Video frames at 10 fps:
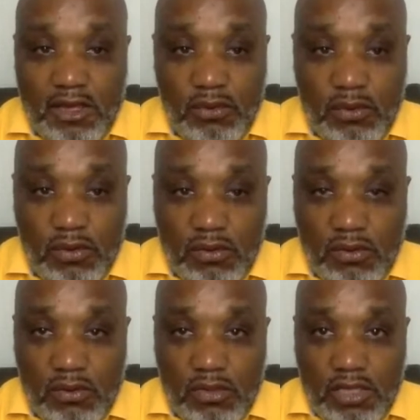that we'll,
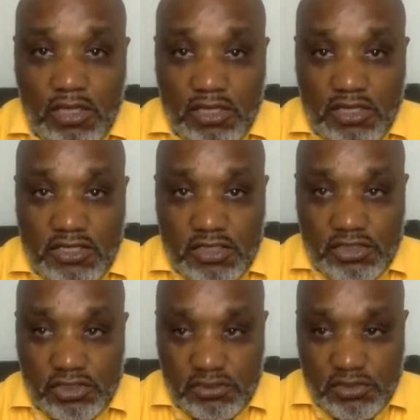the
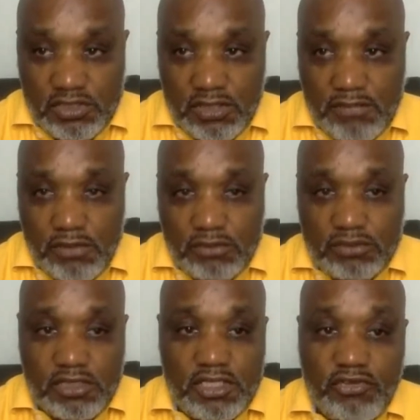discussion was about
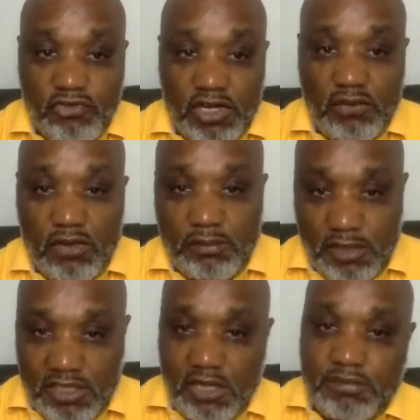the different
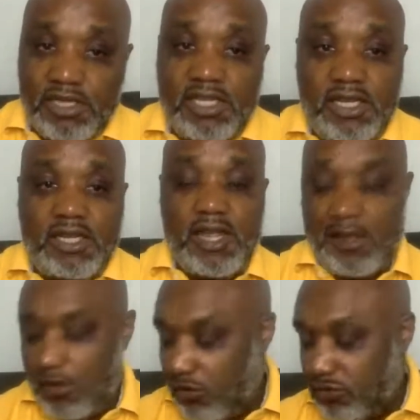equipment that would be needed
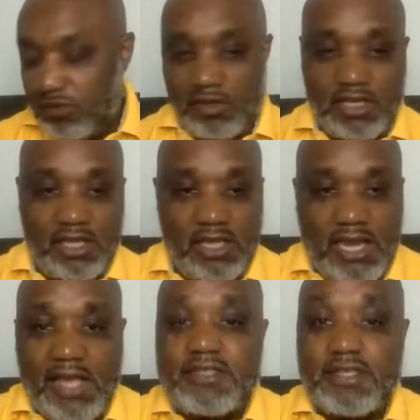and how to uh,
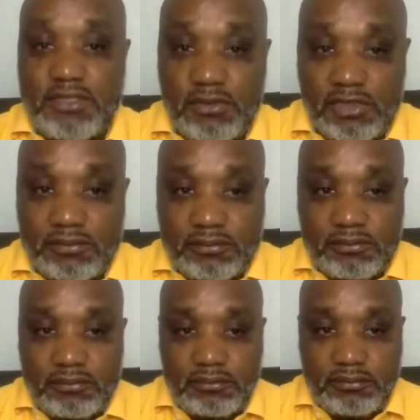get access to it.
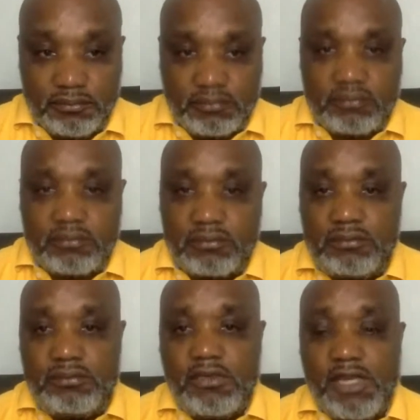
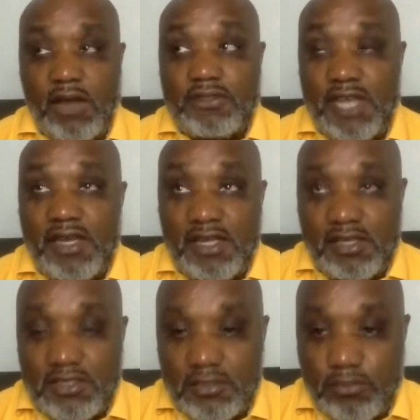Now,
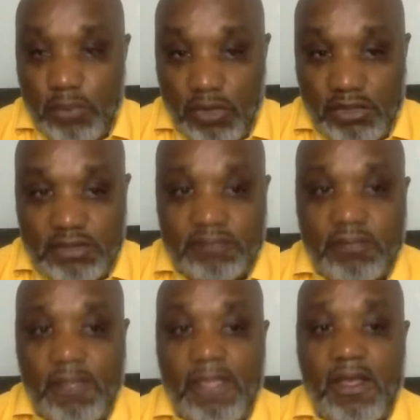technical support,
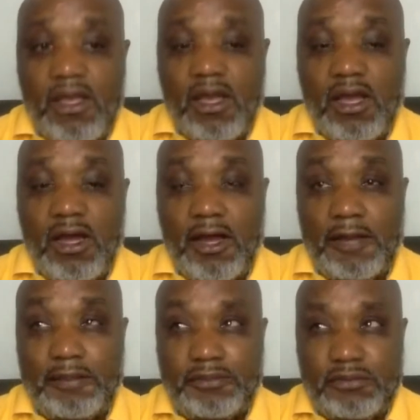
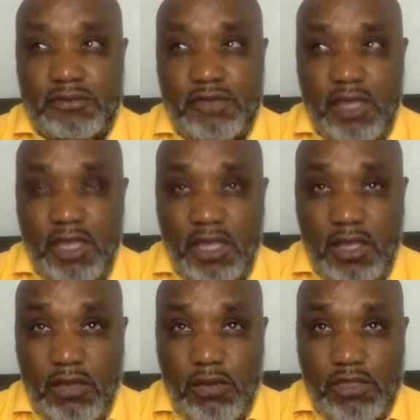um,
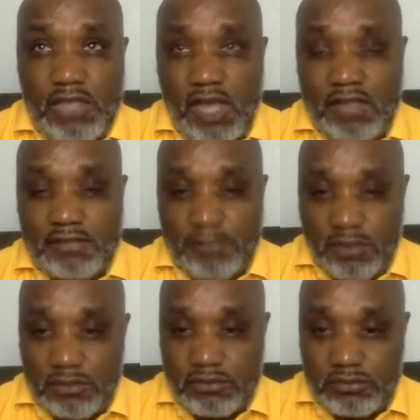they we talked
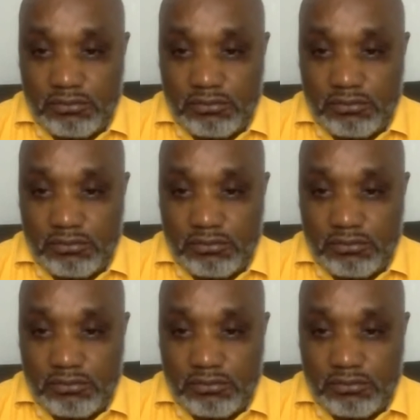about